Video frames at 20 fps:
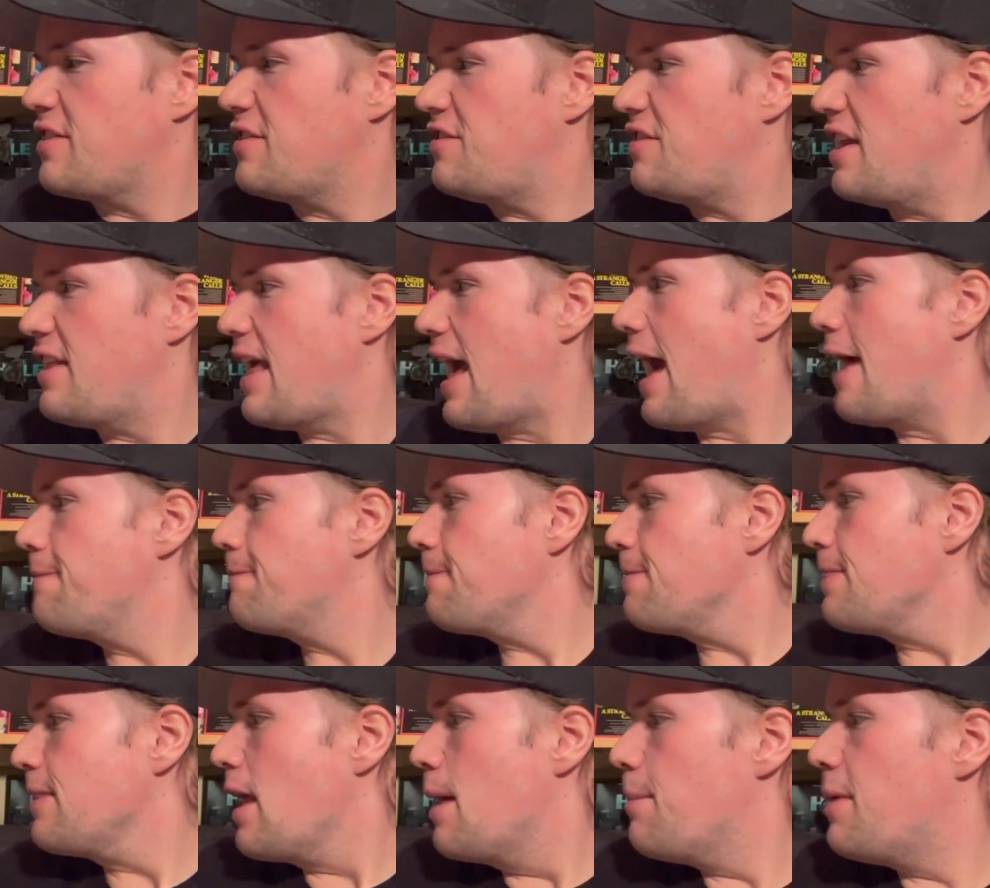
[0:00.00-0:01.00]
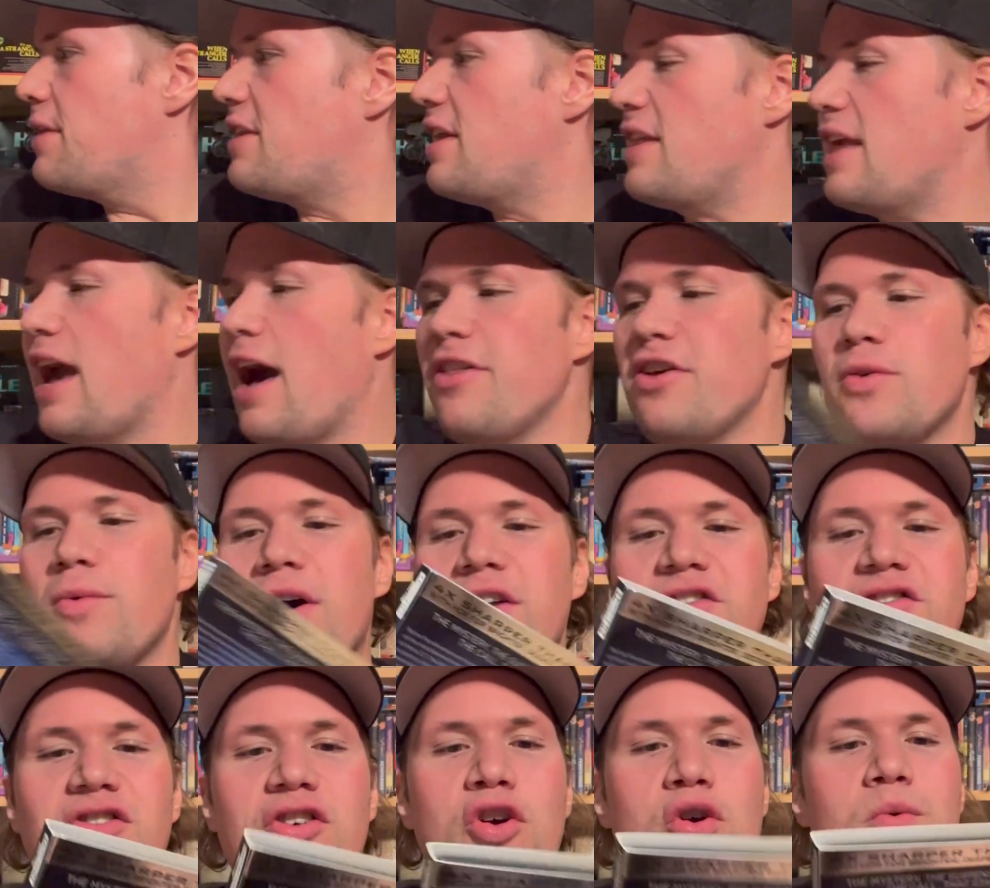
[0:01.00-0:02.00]
see that. But then the other one,
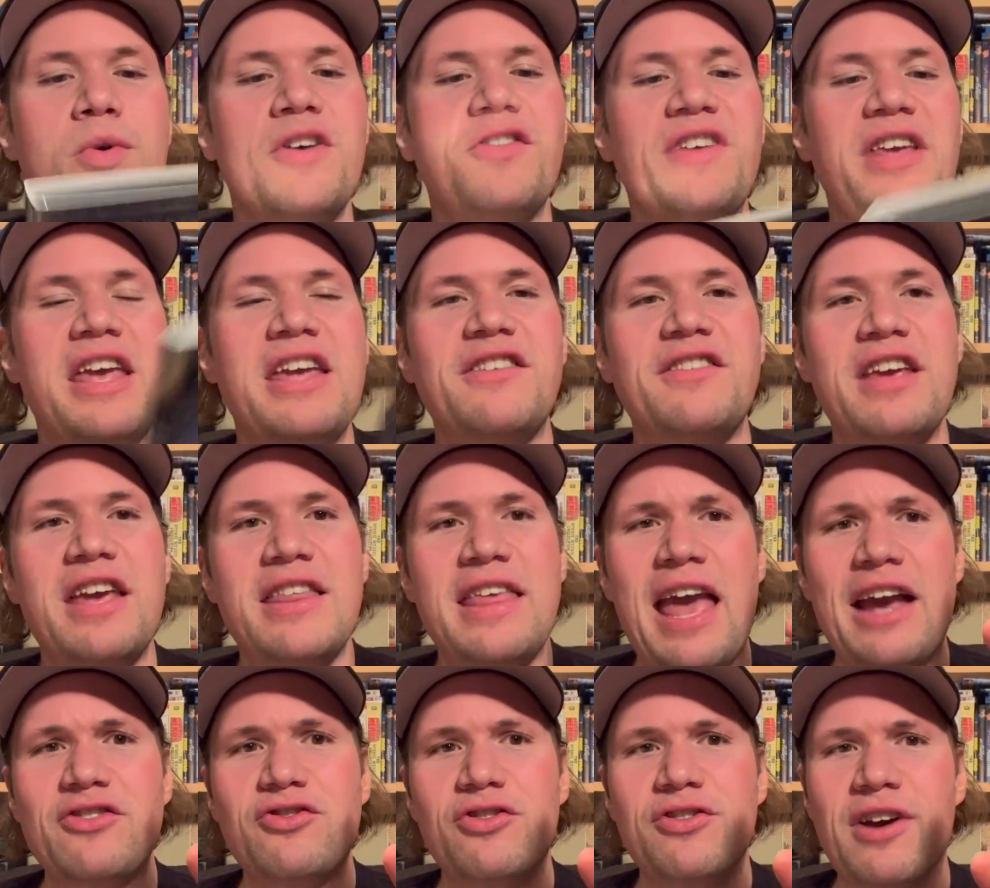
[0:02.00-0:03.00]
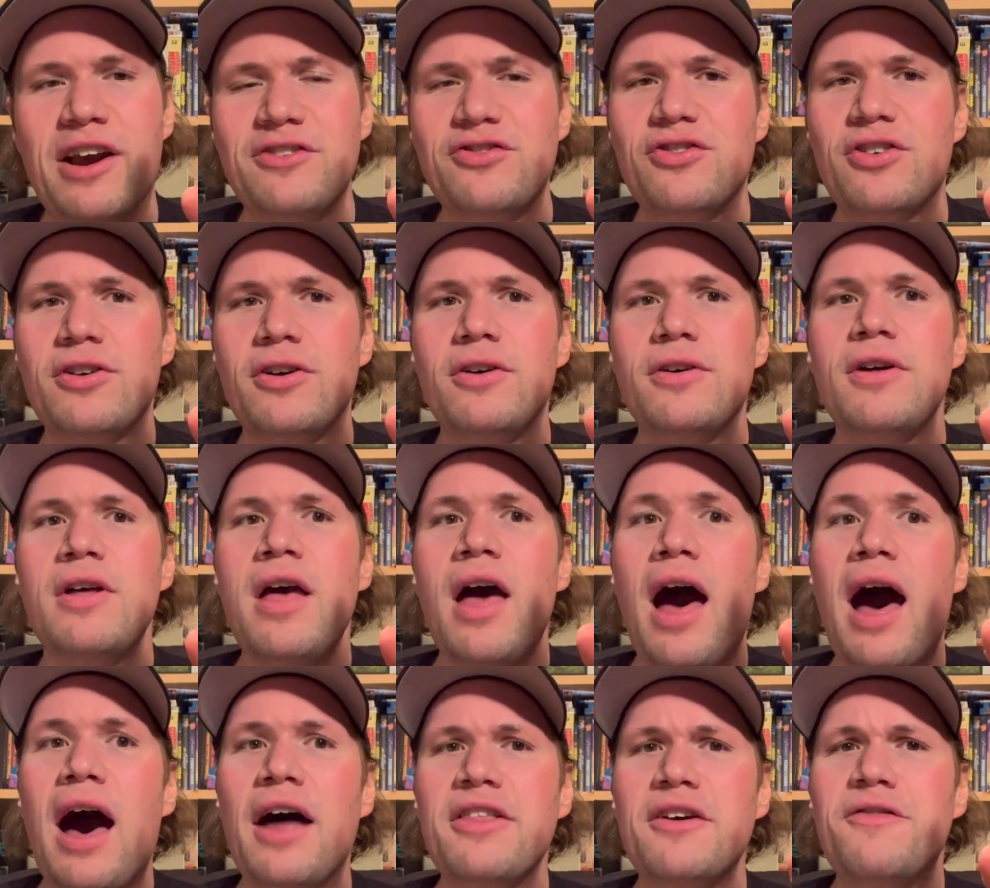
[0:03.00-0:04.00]
too, was E.T. the Extra-Terrestrial,
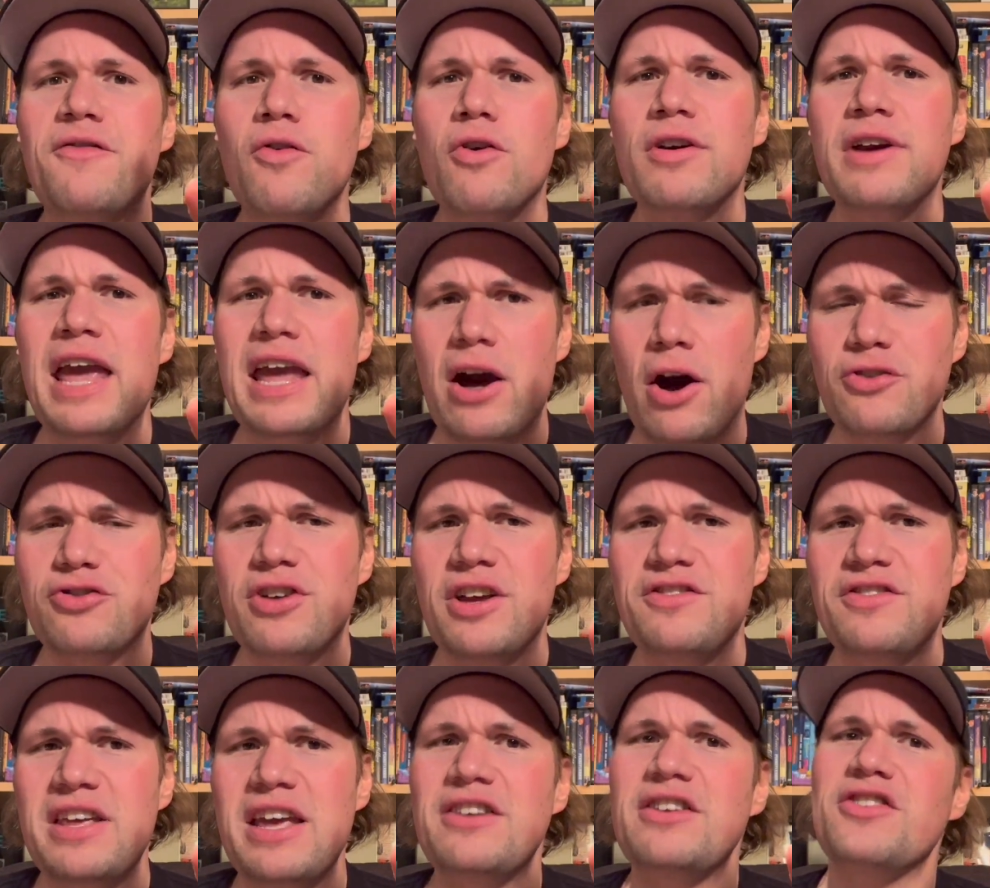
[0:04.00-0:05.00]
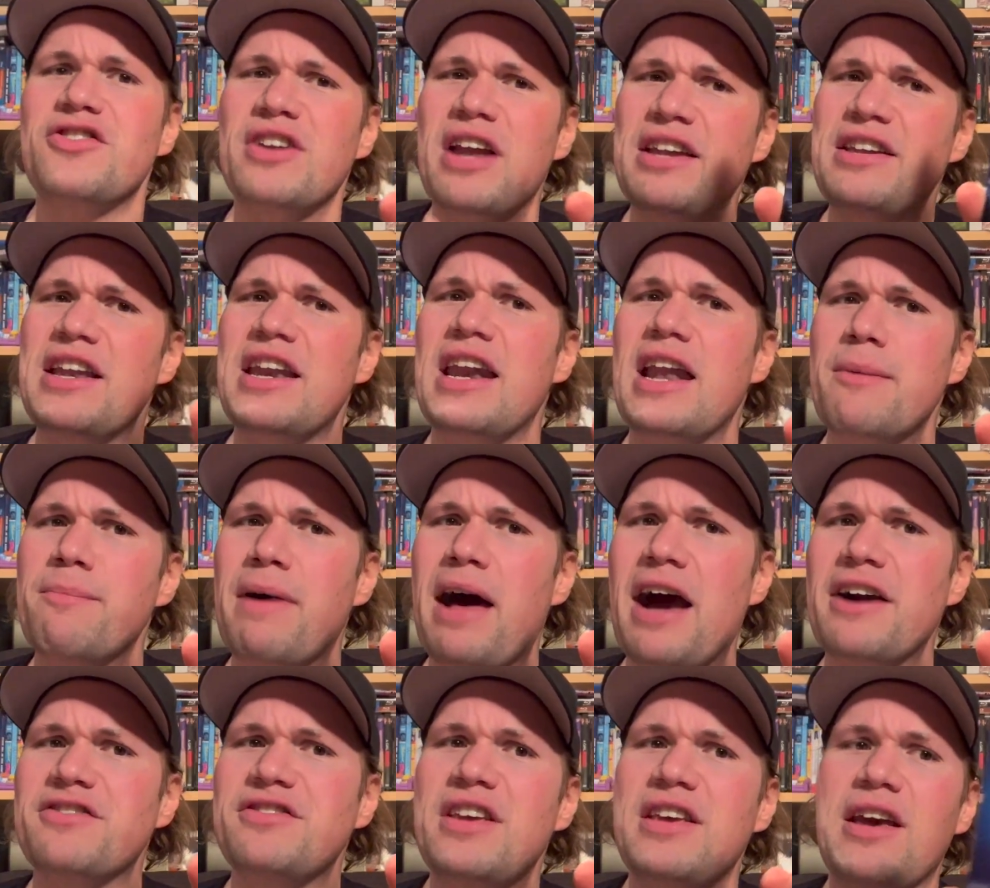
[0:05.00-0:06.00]
the 4K Ultra HD edition. I did an
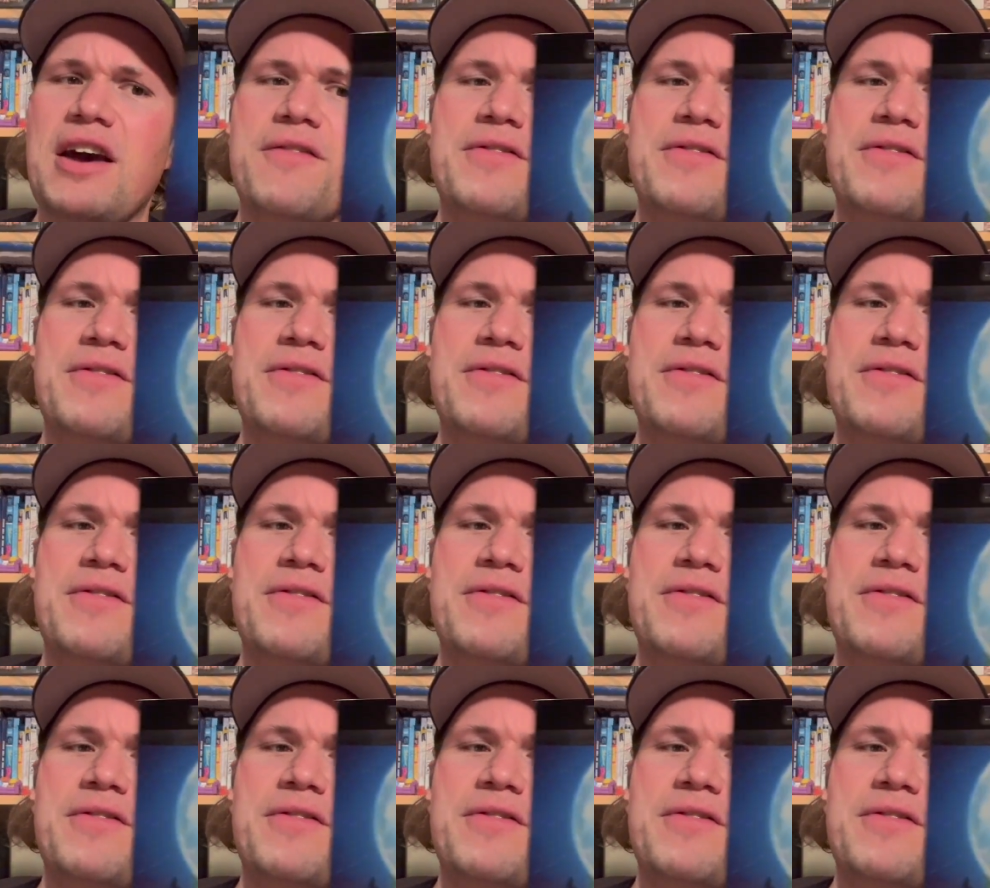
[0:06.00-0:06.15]
unboxing of